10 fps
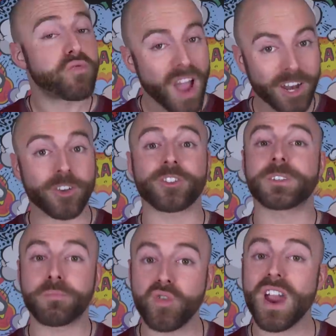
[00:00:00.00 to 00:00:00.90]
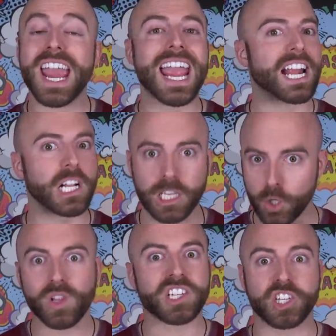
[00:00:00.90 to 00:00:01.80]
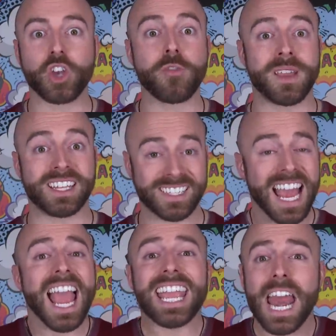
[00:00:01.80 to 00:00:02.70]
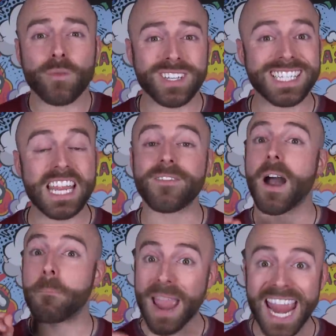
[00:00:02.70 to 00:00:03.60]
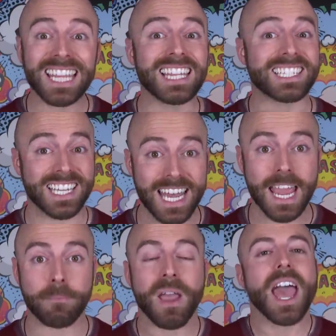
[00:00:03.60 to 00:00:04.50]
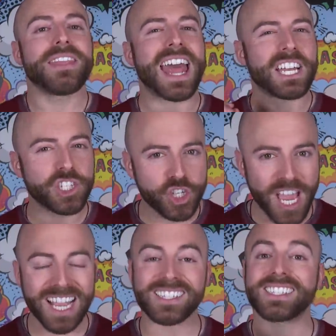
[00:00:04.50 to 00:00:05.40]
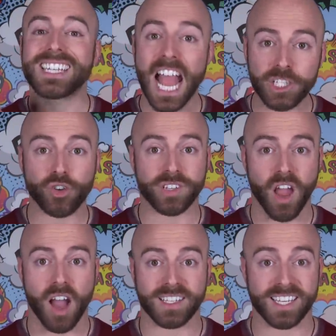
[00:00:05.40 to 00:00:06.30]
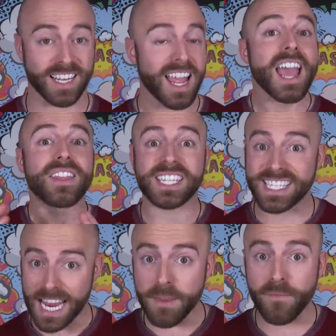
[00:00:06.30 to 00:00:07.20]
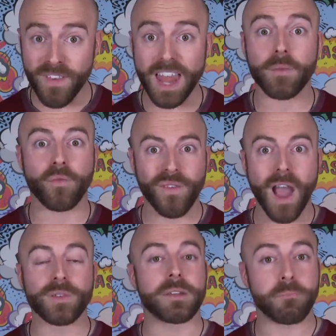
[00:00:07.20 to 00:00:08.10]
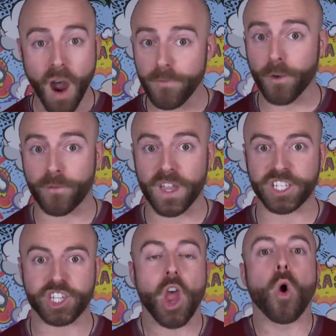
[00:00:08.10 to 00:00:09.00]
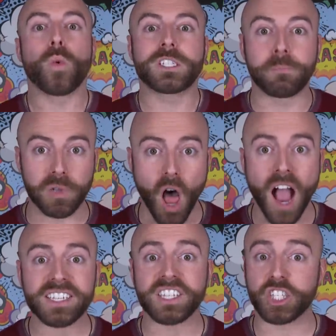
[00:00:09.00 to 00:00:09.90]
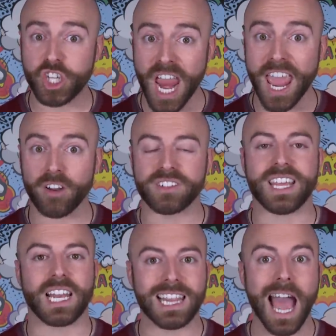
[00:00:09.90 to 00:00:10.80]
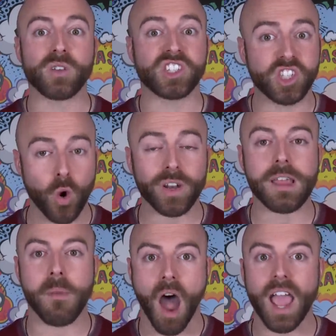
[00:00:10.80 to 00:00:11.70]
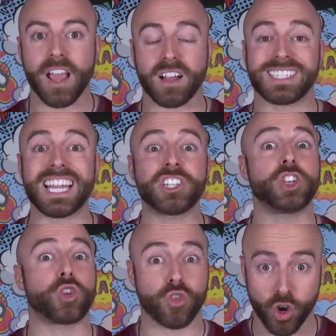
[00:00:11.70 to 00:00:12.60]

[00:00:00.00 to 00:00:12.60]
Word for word: Predators, prey, and clueless humans can receive a painless nip that injects tetrodotoxin, the same venom found in pufferfish, which blocks blocks the channels that allow sodium ions into your